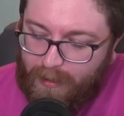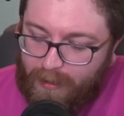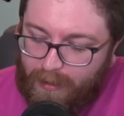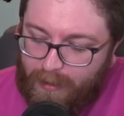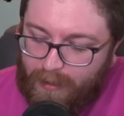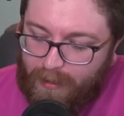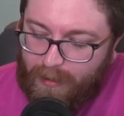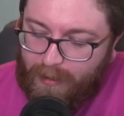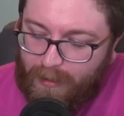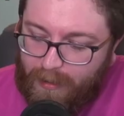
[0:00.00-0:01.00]

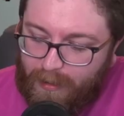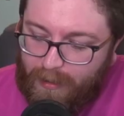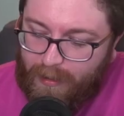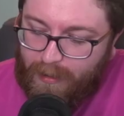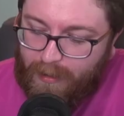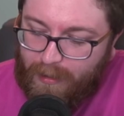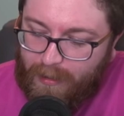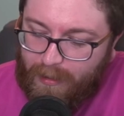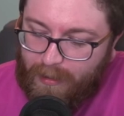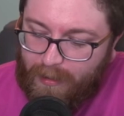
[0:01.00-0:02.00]

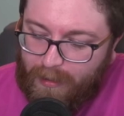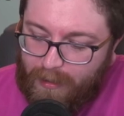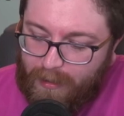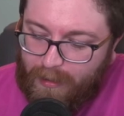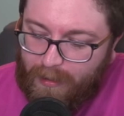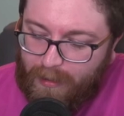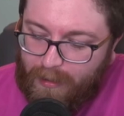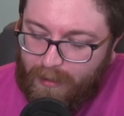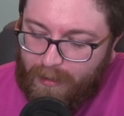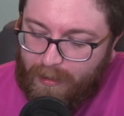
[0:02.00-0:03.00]

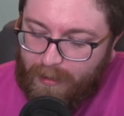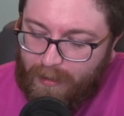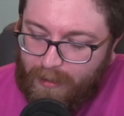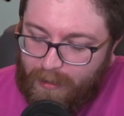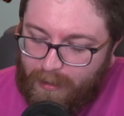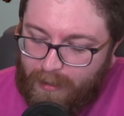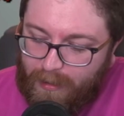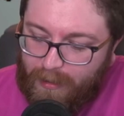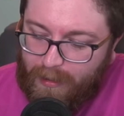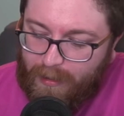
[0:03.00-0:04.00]

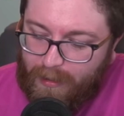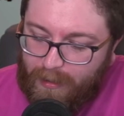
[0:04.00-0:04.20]
The person shown says nothing.